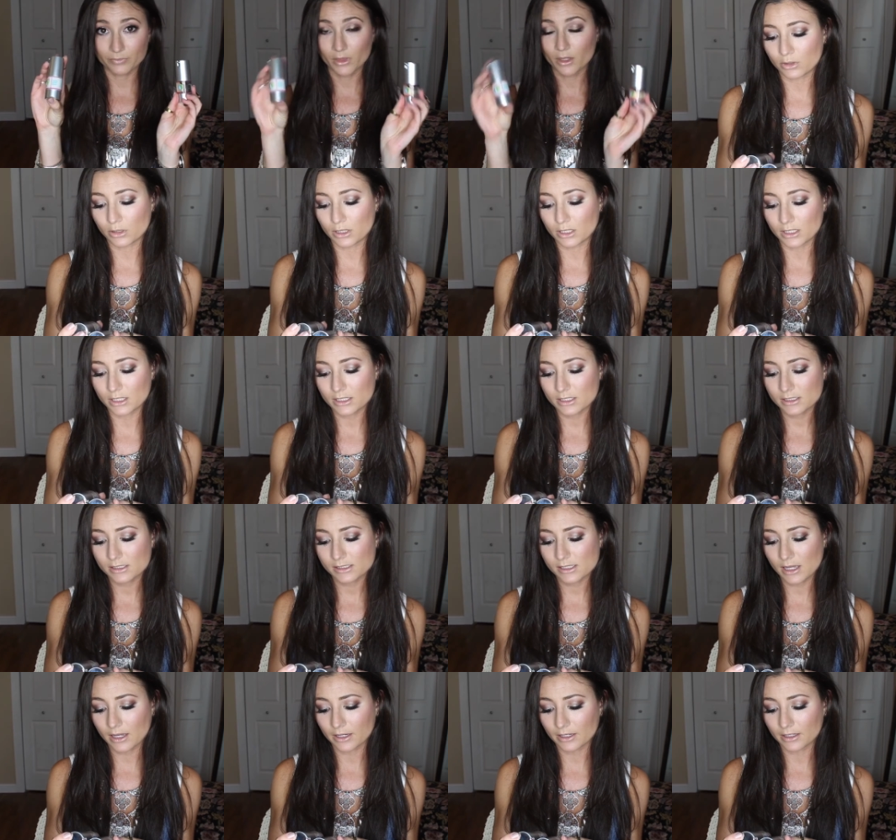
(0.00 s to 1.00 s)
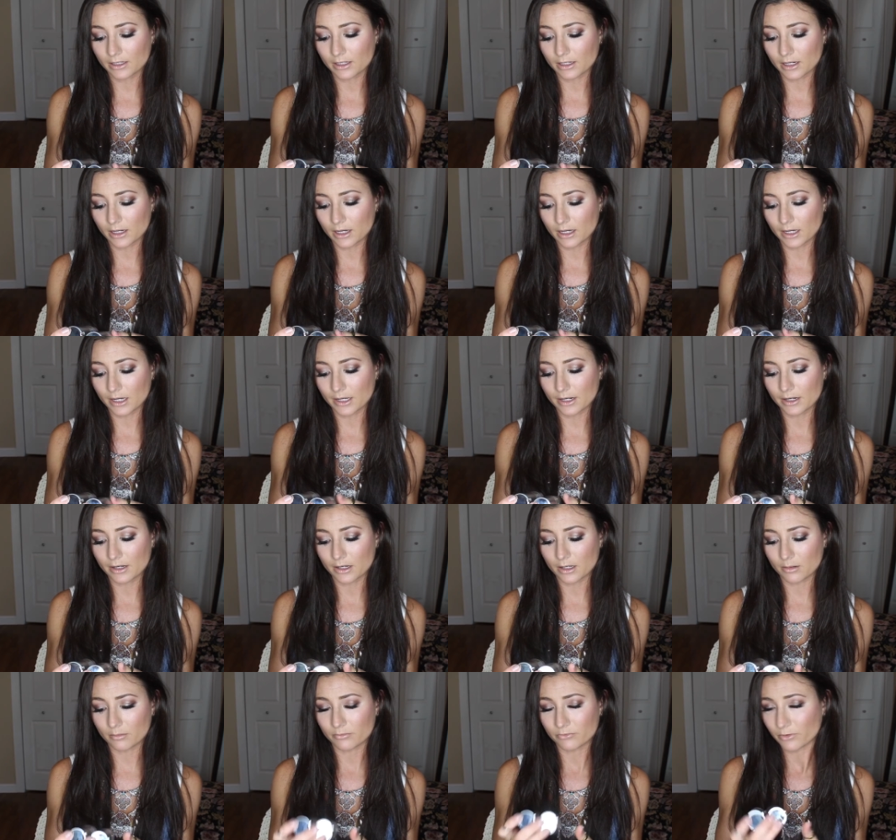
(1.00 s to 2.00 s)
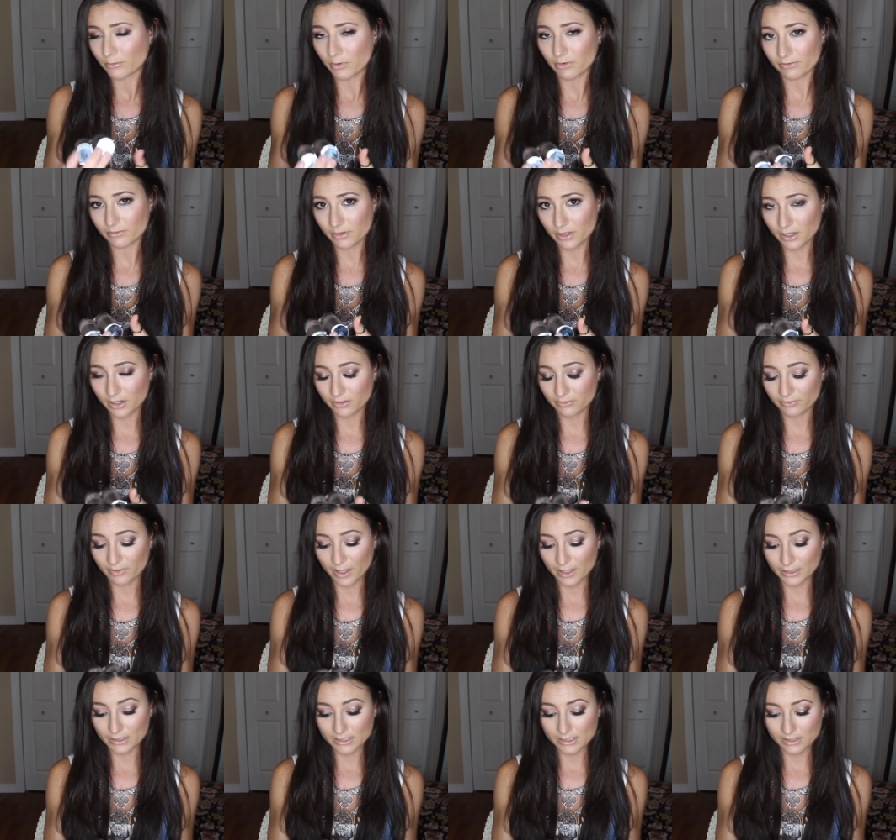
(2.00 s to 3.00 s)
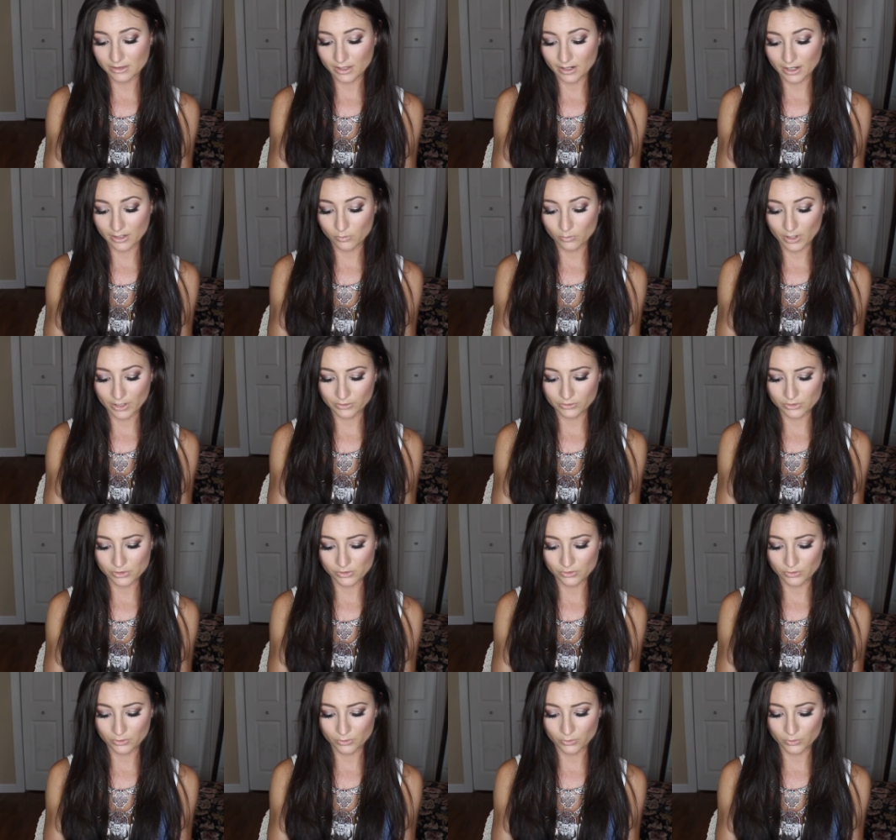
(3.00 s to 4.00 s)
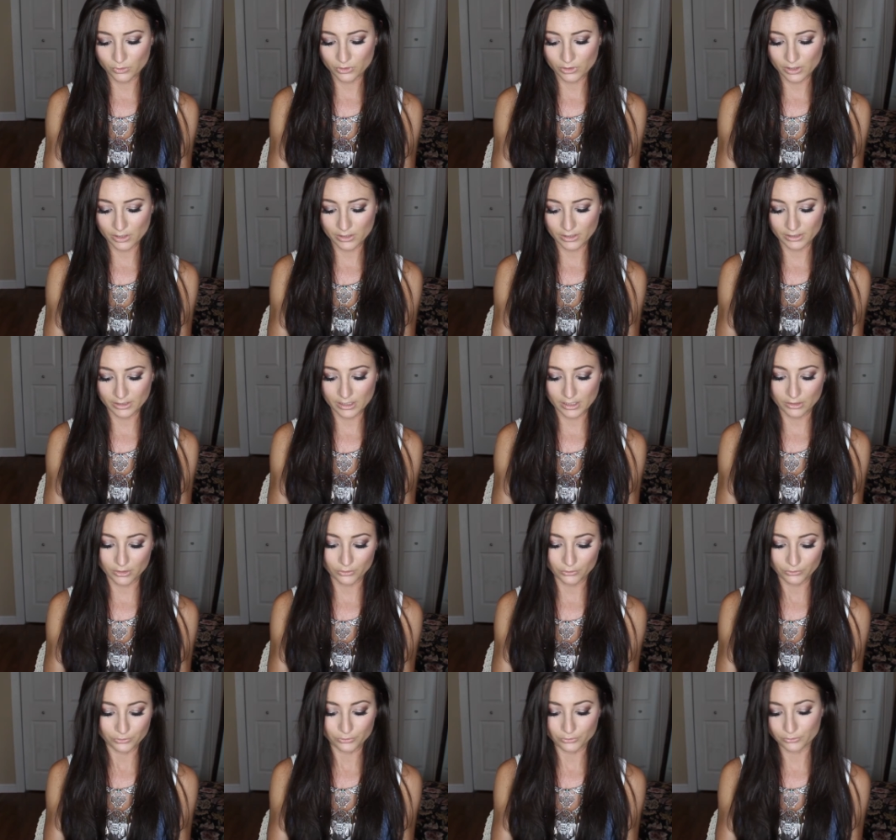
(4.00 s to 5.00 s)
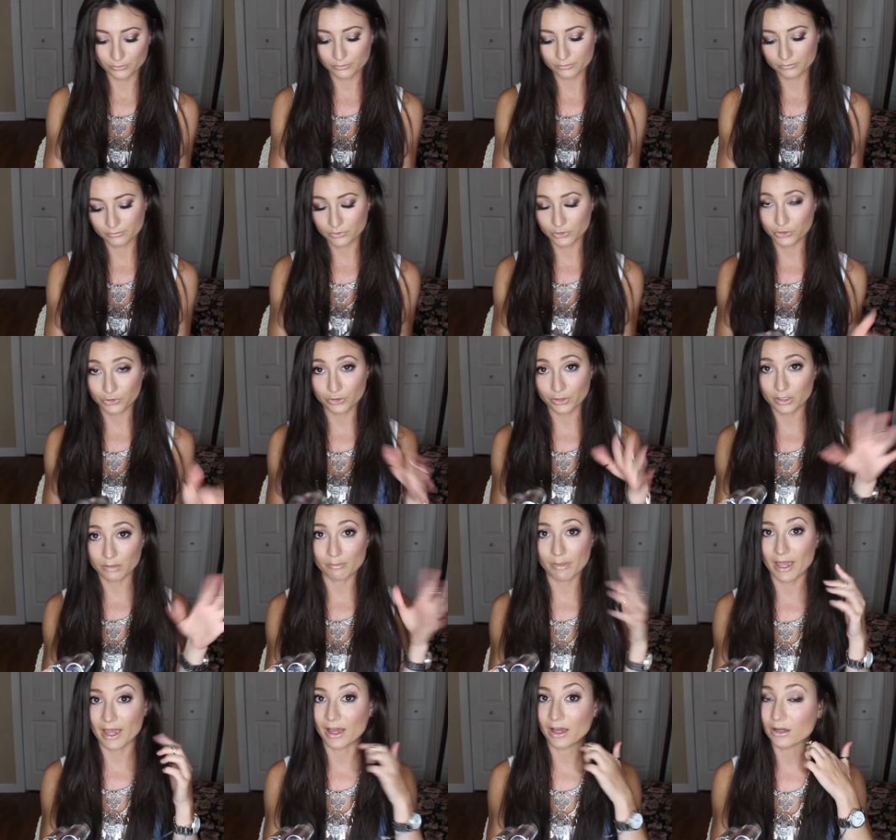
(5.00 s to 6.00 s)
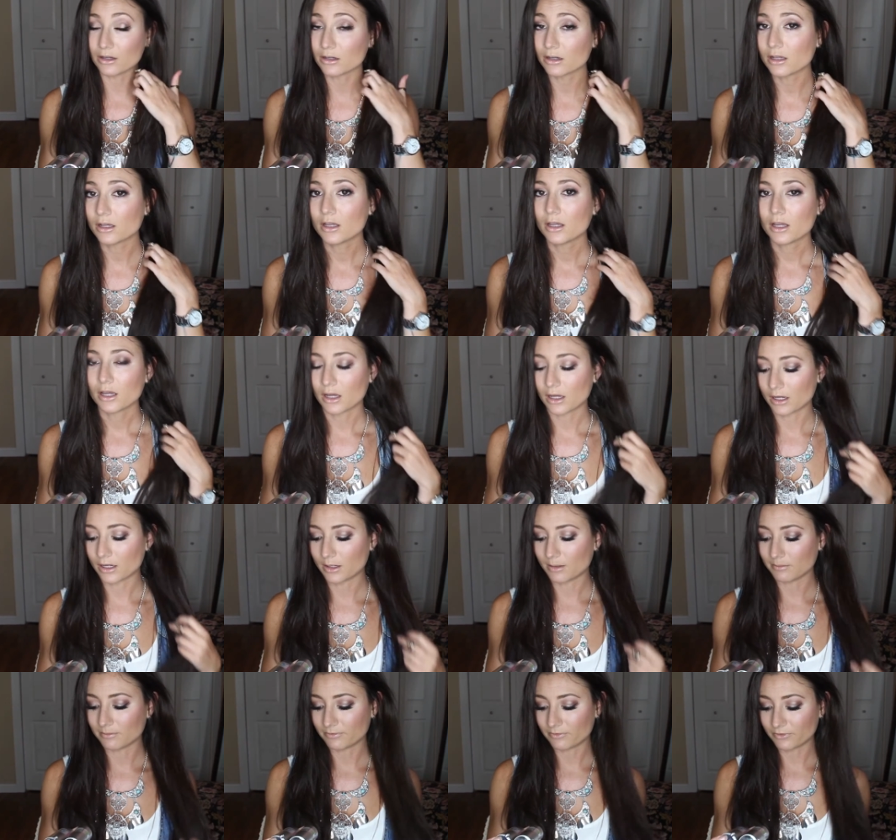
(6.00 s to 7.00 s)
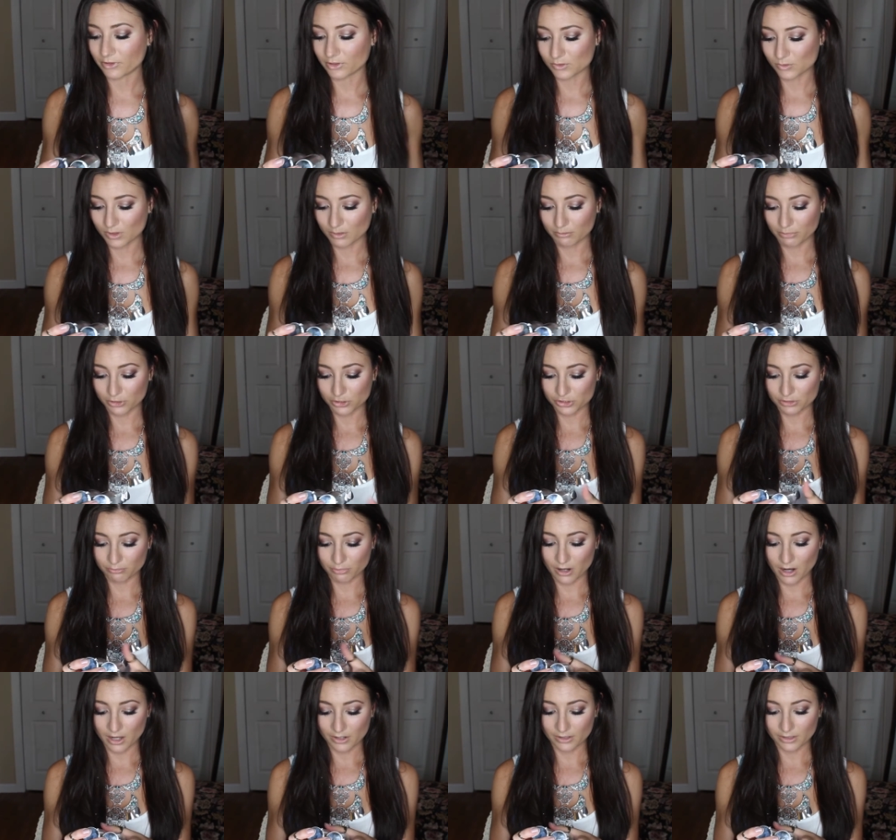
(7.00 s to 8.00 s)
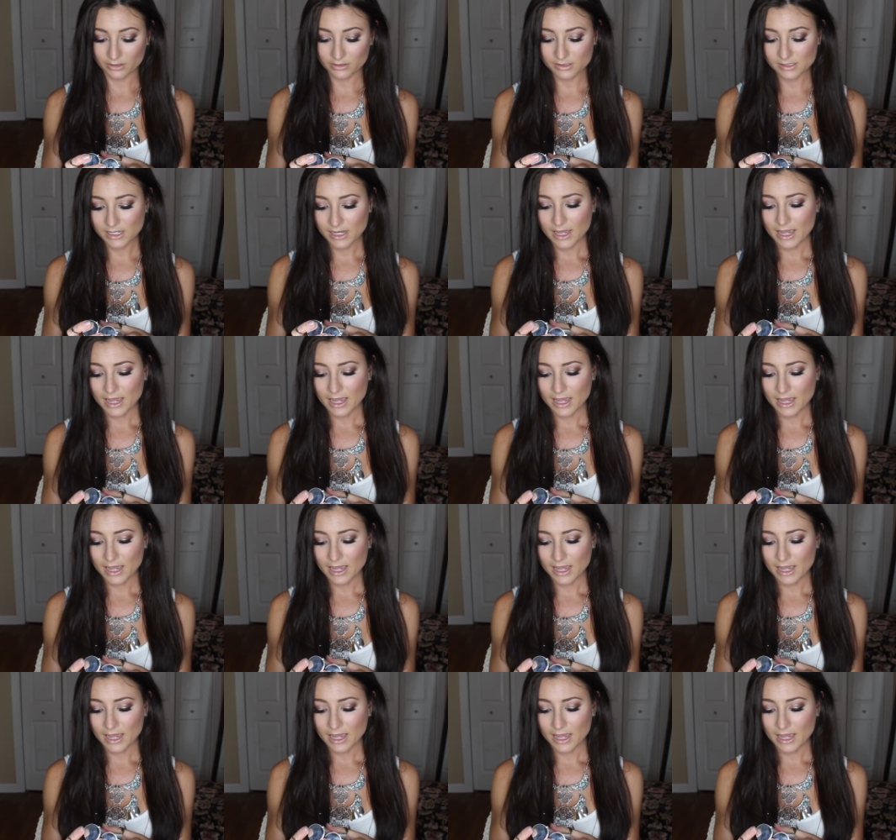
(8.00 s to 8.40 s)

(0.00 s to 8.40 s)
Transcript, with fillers: These I got um, from a, an event that I went to, and I got a little goodie bag um, filled with a bunch of products,